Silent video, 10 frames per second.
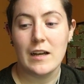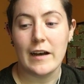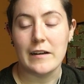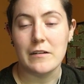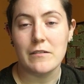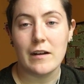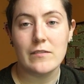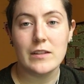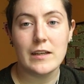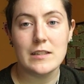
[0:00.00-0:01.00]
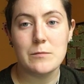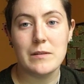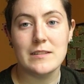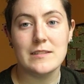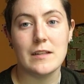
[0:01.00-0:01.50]
I don't know. I feel like it's
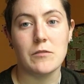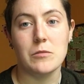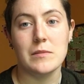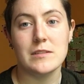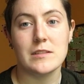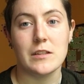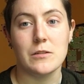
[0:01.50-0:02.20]
been several months ago.